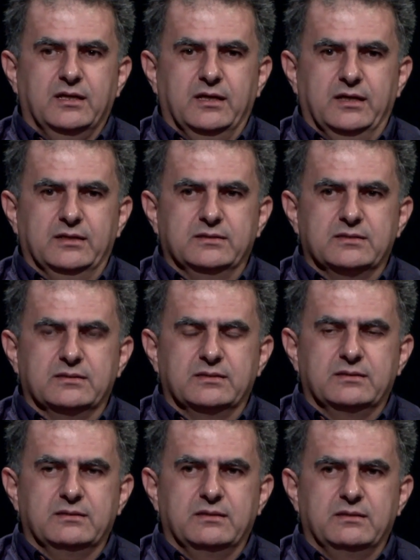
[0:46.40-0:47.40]

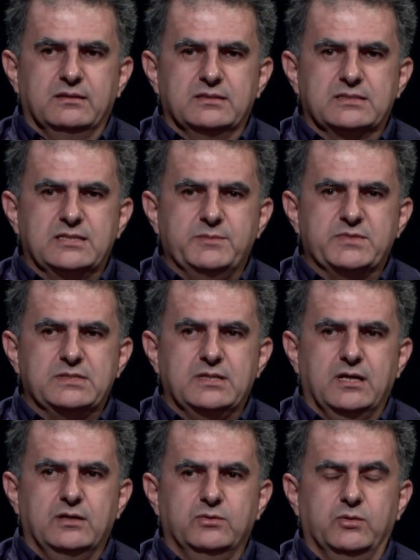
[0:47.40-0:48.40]
And uh, it seems
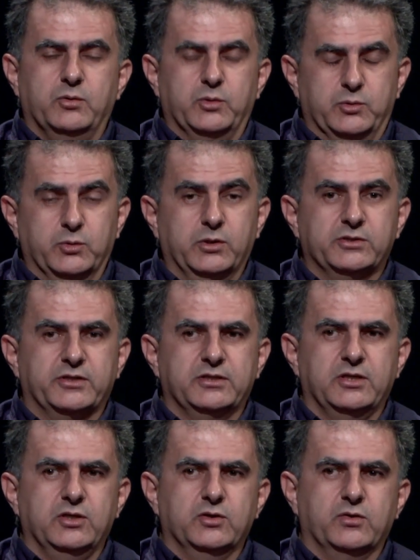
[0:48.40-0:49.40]
now we
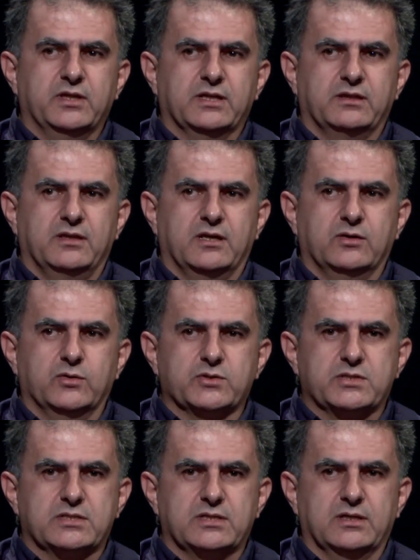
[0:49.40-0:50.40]
already knew that there
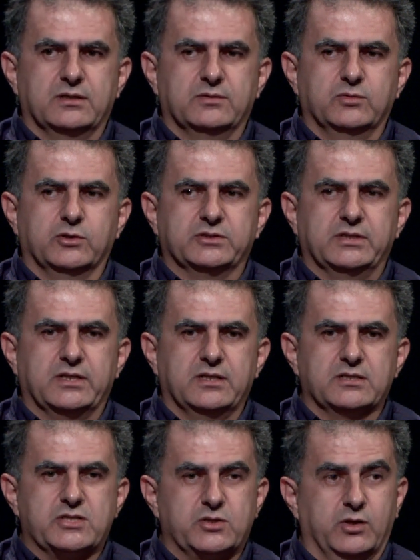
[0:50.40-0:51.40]
was uh, water
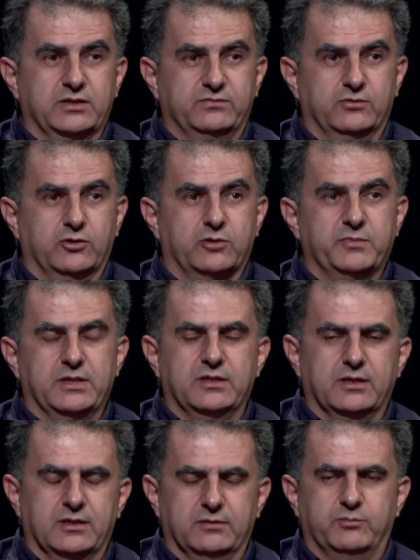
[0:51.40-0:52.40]
in solid form in
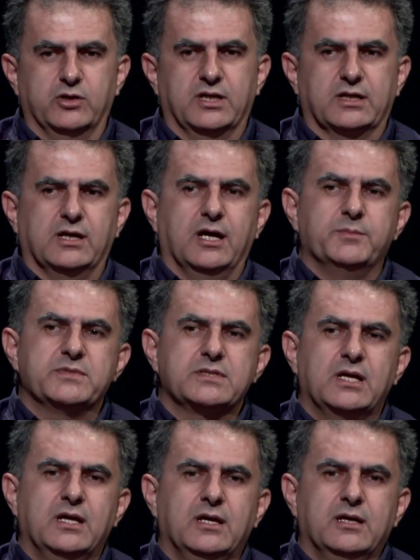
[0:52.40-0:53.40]
the polar caps,
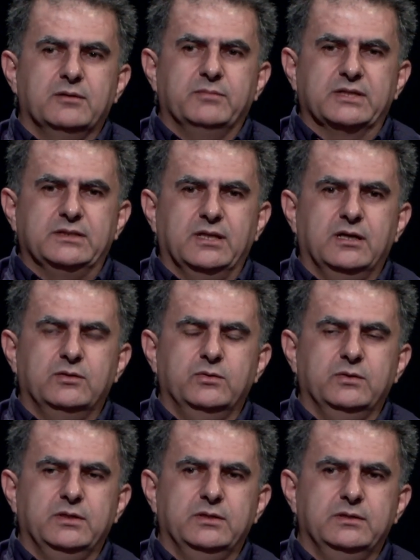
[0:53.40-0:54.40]
but
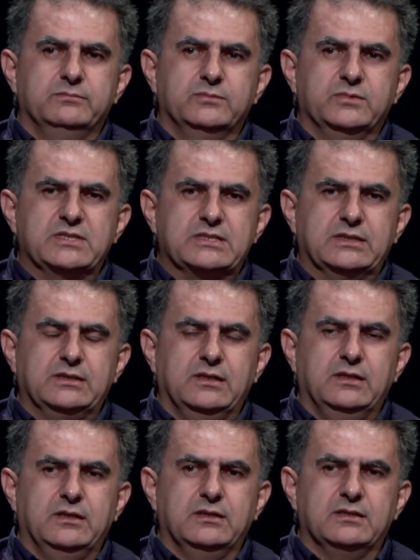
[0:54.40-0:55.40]
now um,
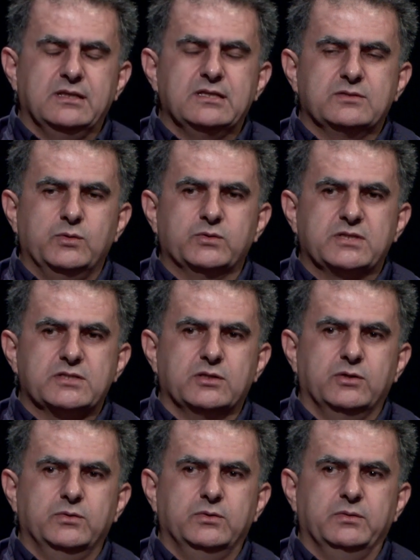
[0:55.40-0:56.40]
certainly it looks as
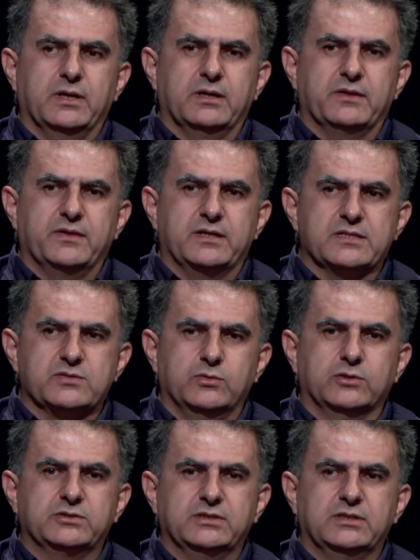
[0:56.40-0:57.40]
though uh, there is
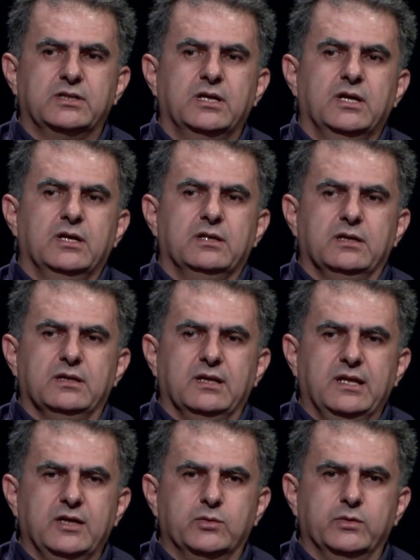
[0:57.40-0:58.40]
water
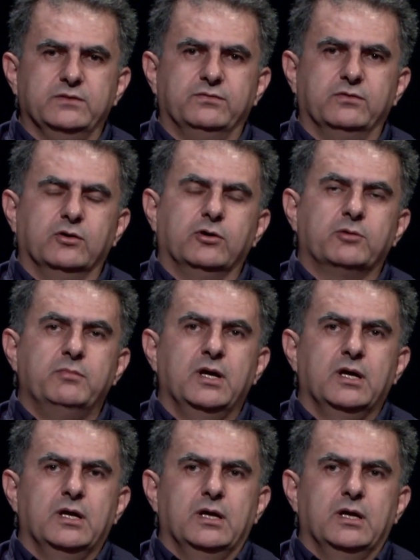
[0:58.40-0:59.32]
in liquid form.